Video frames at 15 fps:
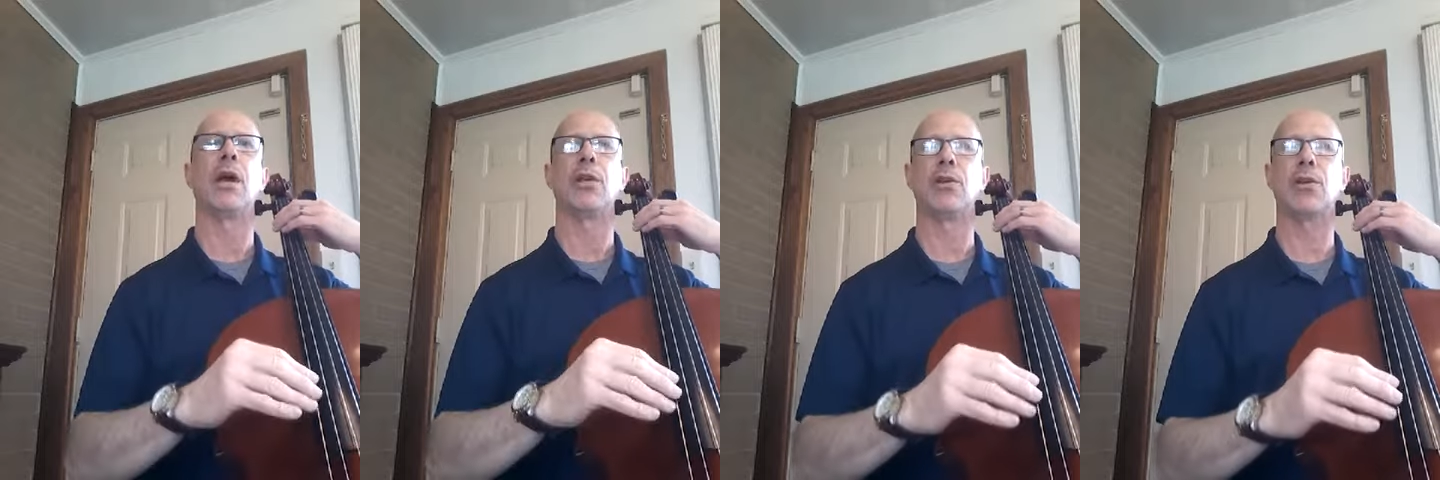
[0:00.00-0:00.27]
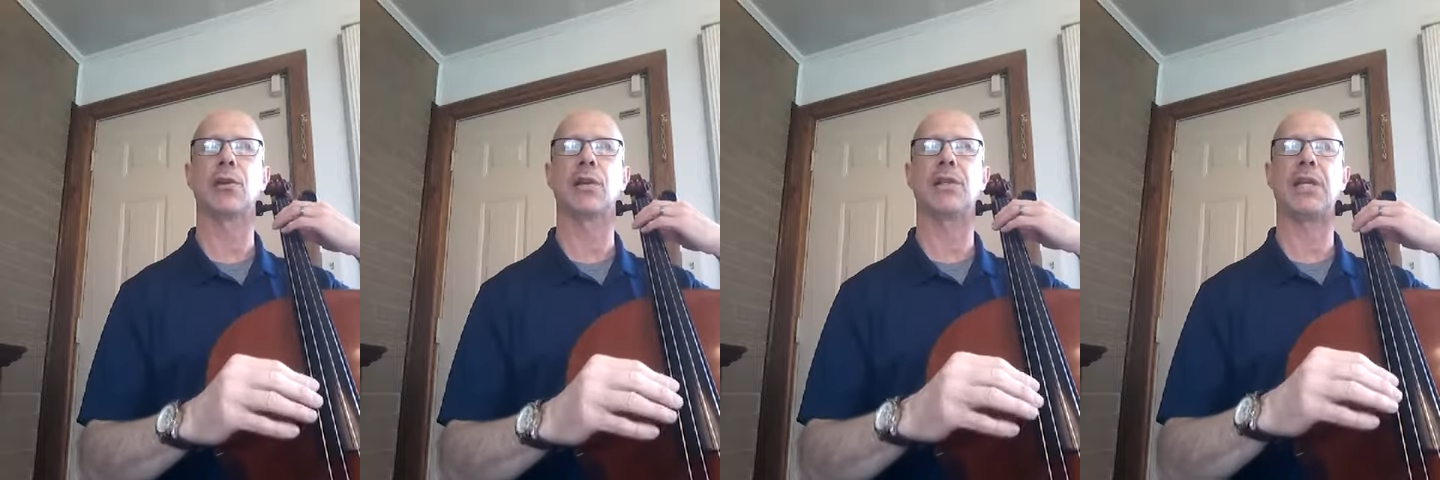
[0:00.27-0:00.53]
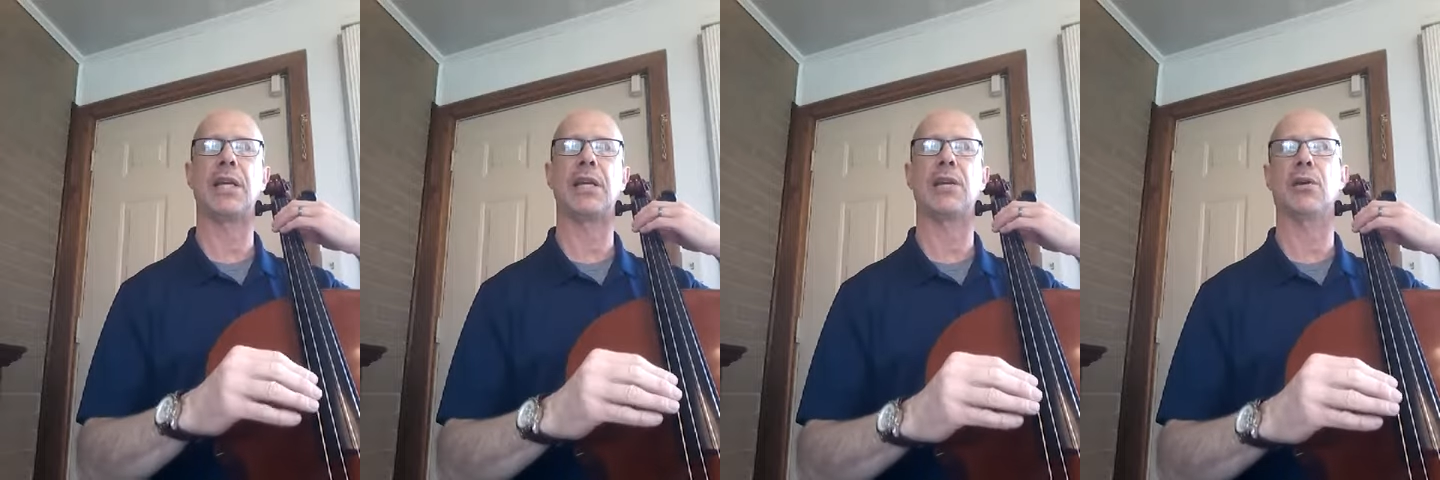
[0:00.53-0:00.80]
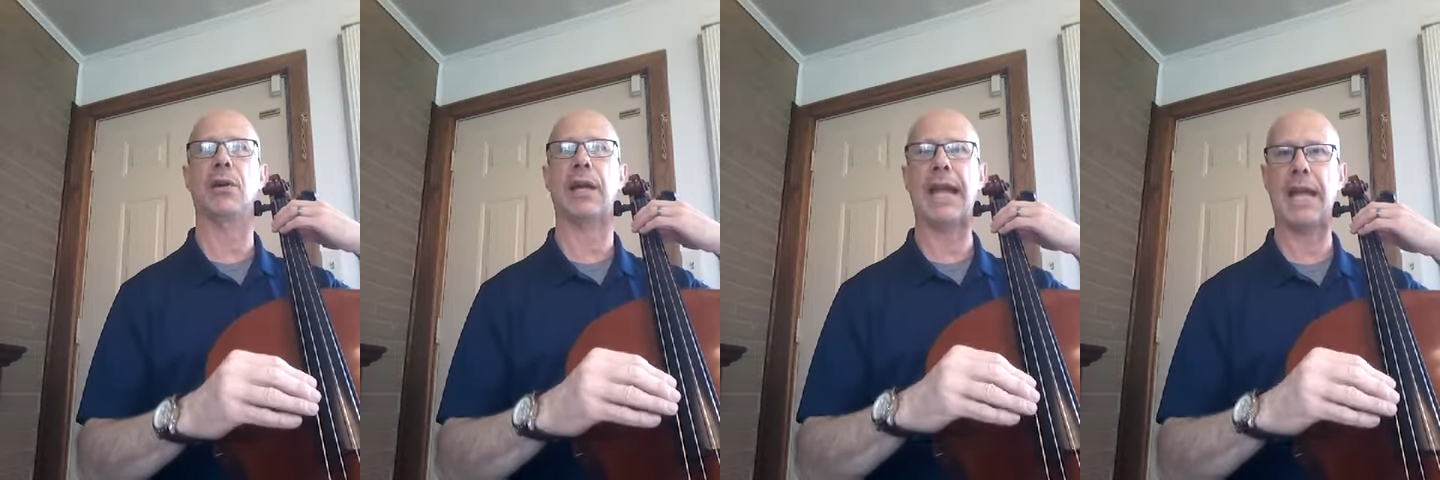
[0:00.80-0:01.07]
you're going to take
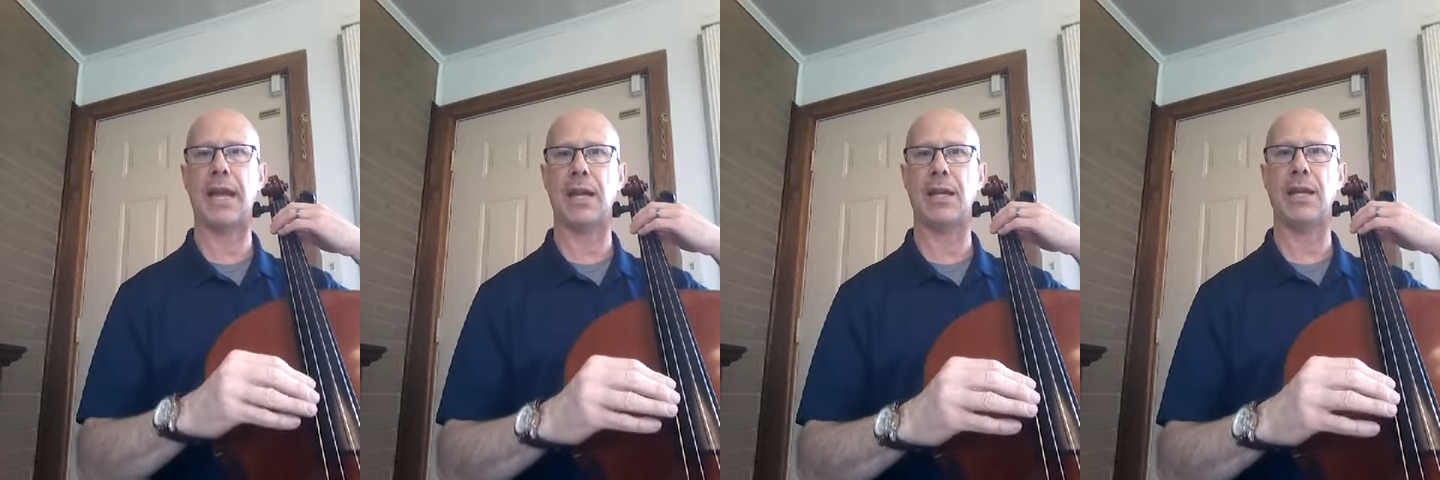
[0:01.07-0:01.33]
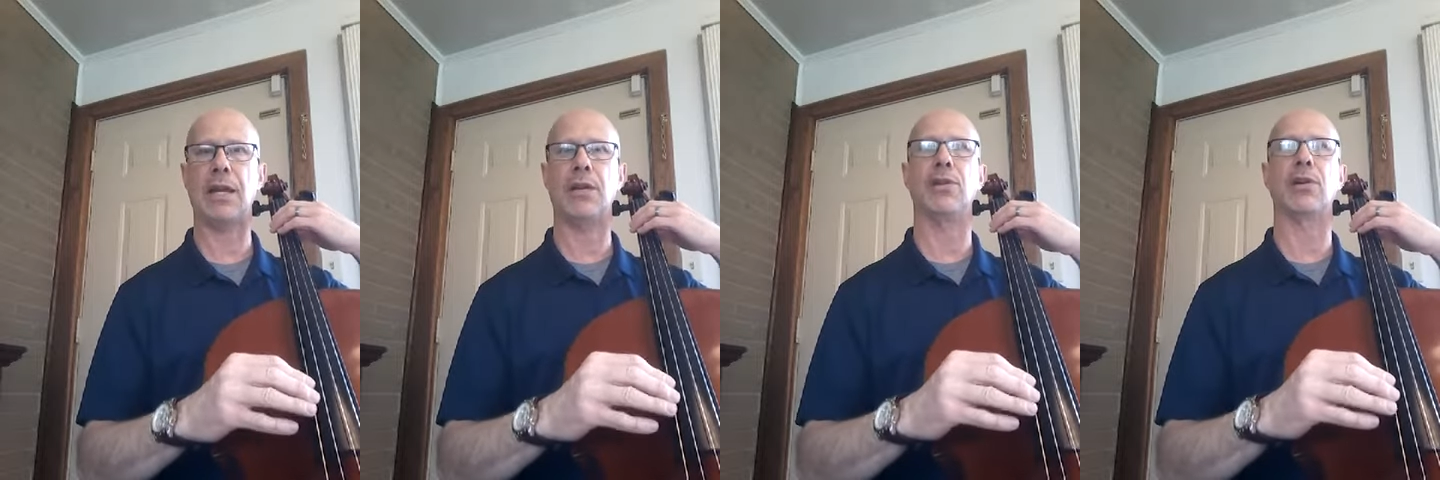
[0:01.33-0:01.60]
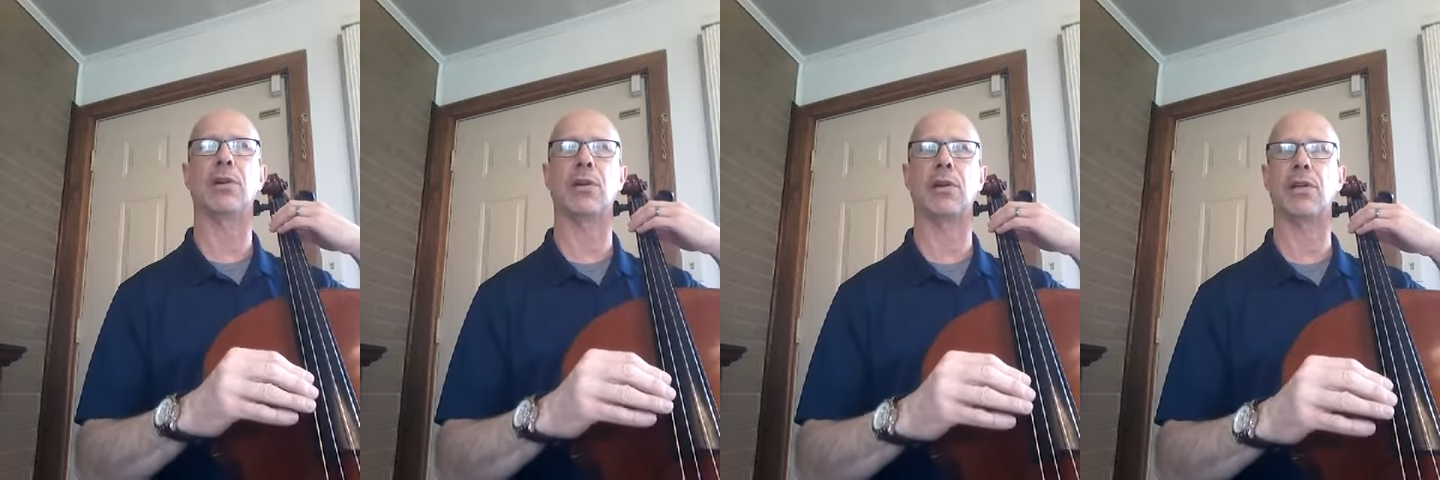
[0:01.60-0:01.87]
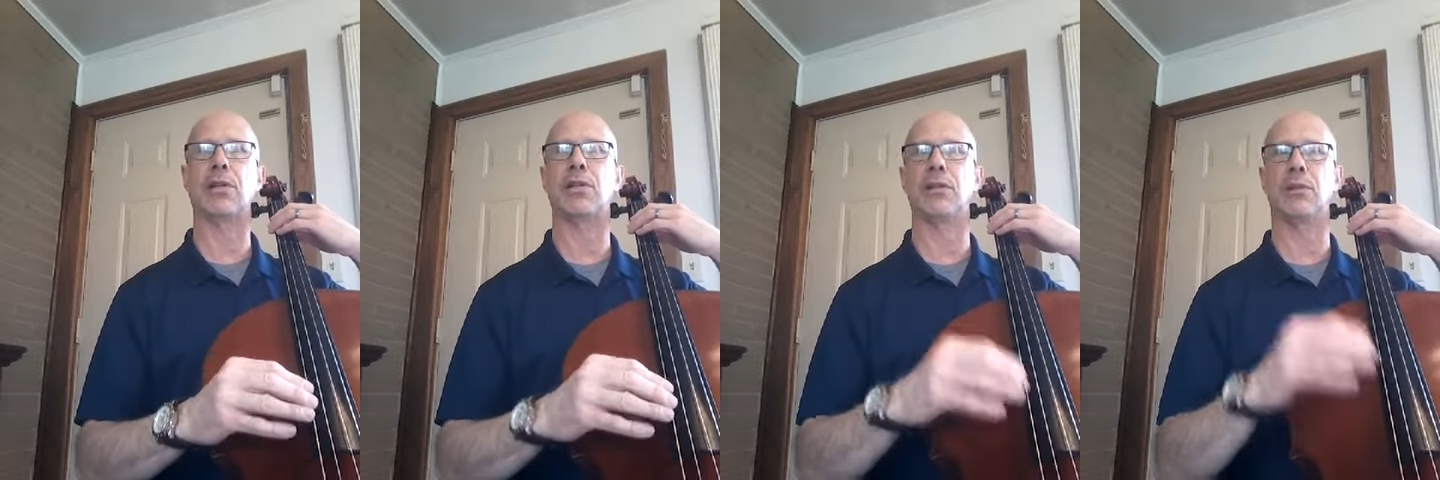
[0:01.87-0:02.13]
your hand and you're
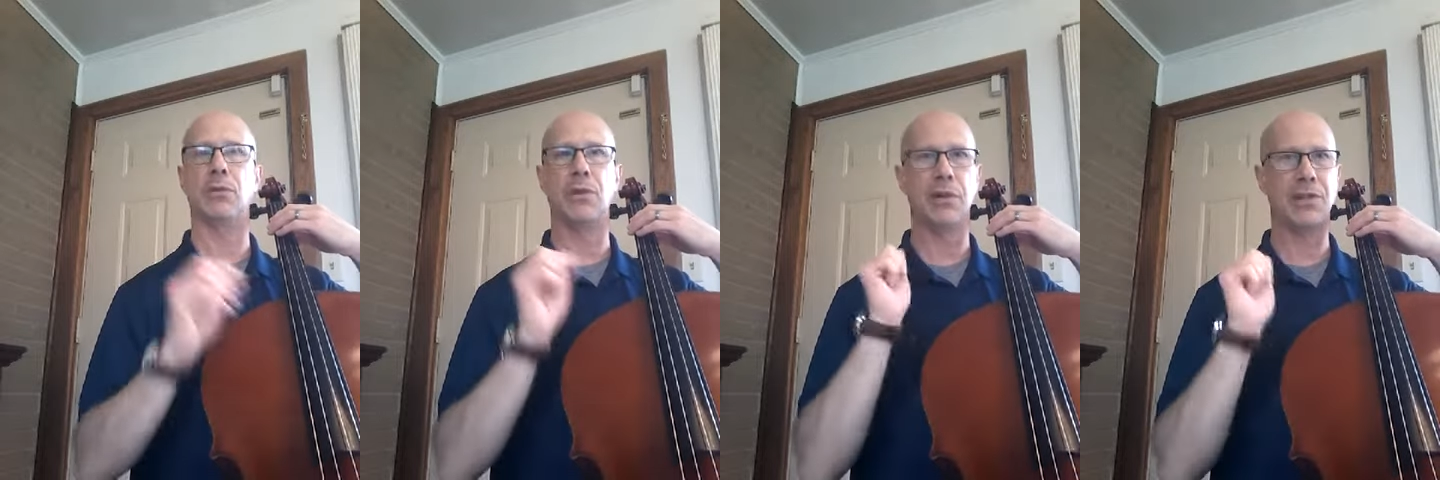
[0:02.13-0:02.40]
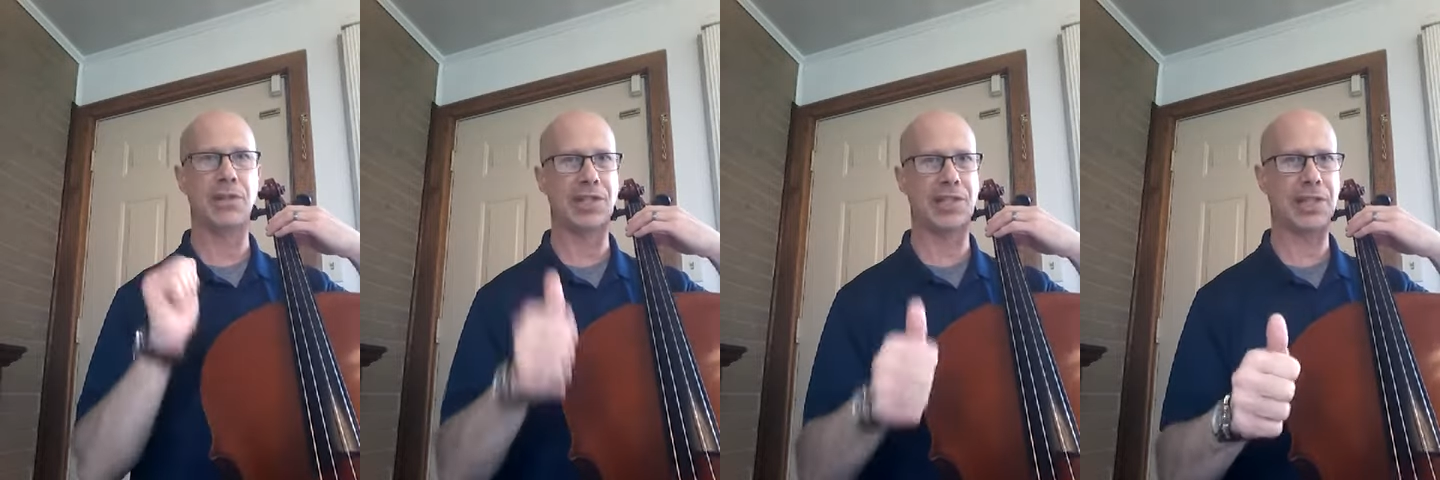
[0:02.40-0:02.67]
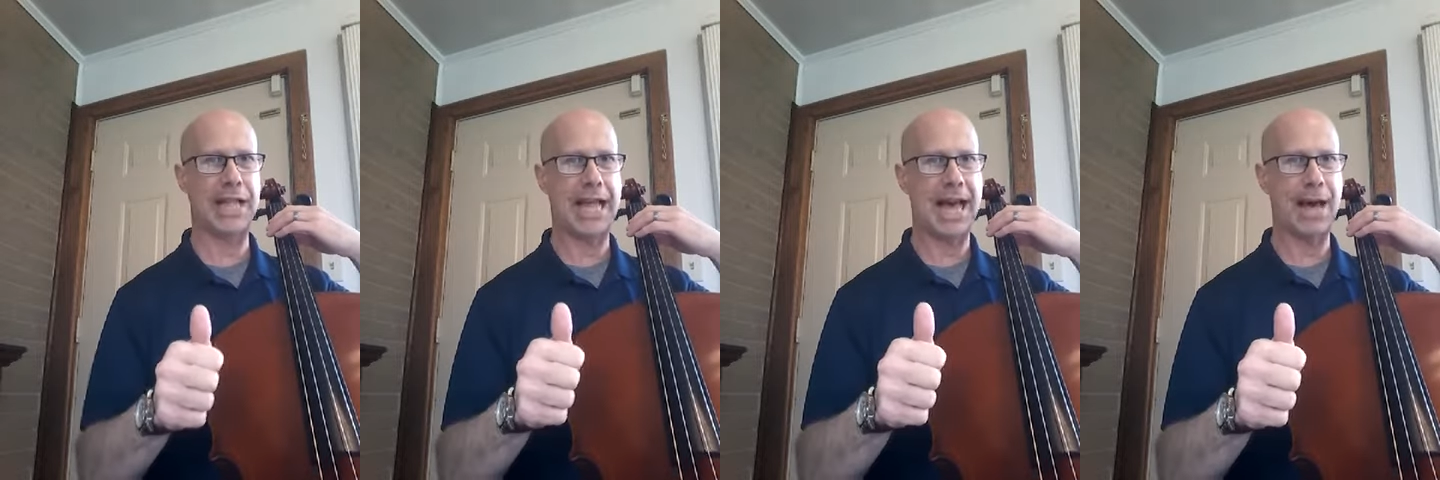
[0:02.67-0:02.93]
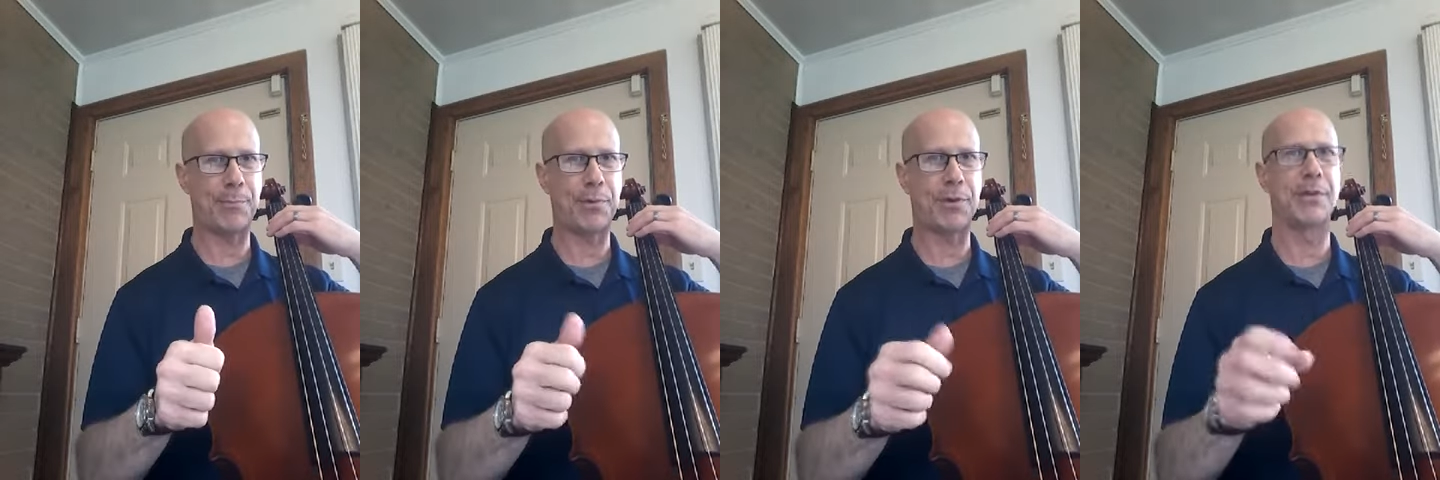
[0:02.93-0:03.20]
going to
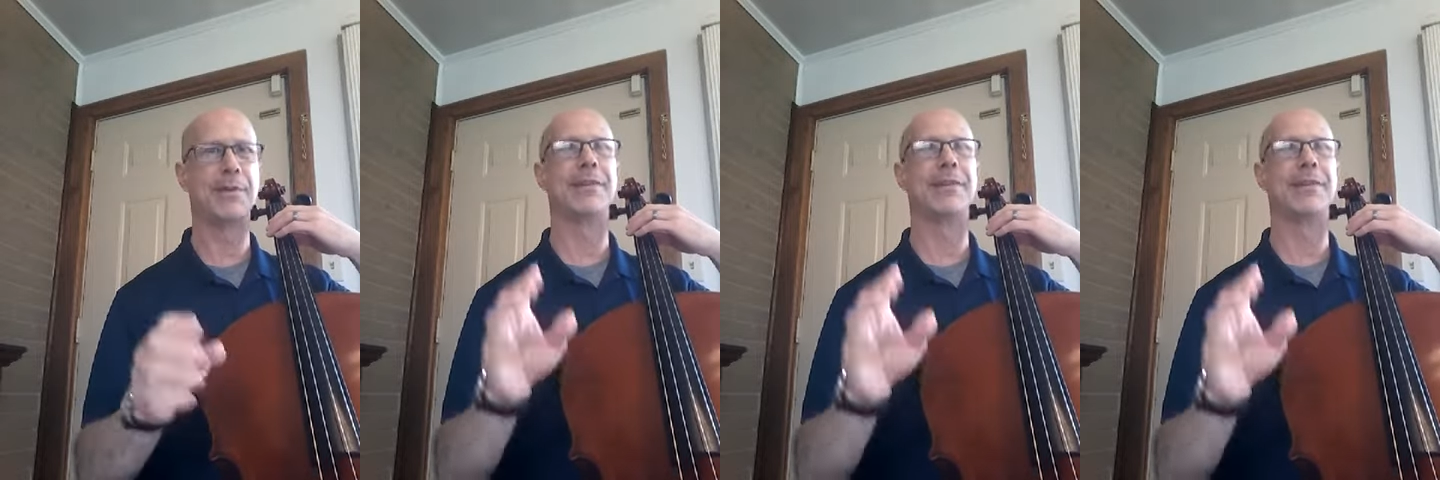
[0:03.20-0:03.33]
slap,